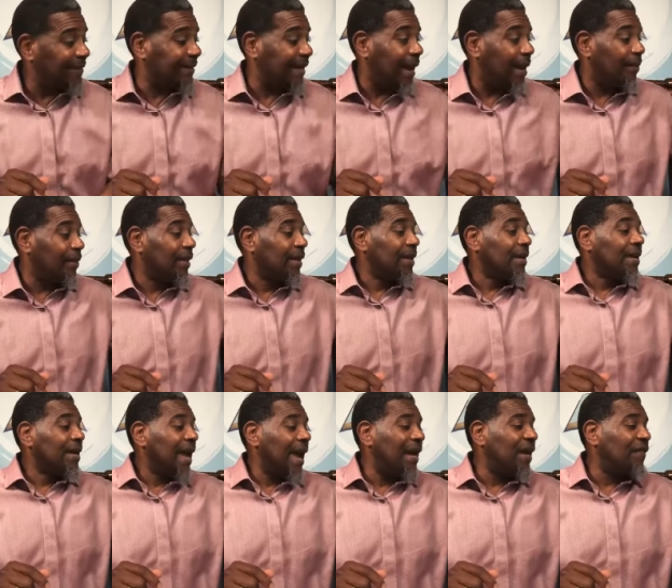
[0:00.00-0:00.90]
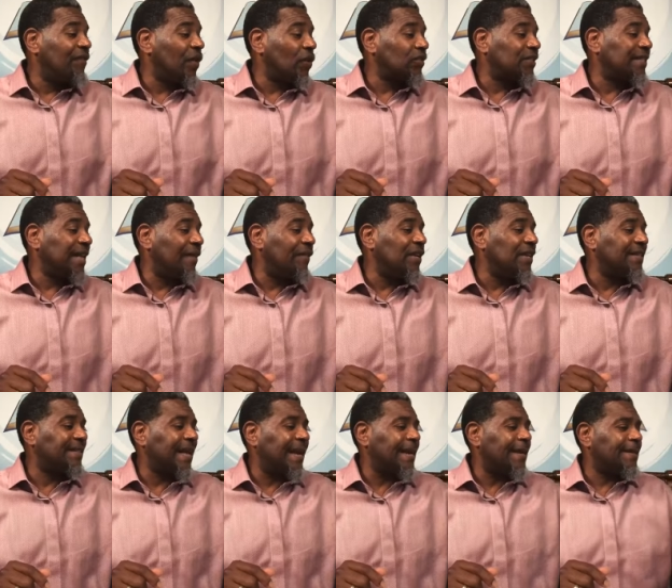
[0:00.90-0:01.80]
ASAP. And in verse
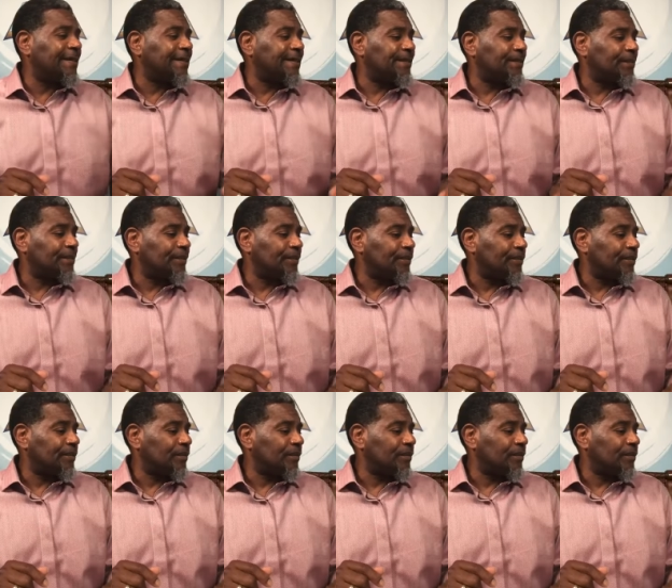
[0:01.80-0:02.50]
7, he says,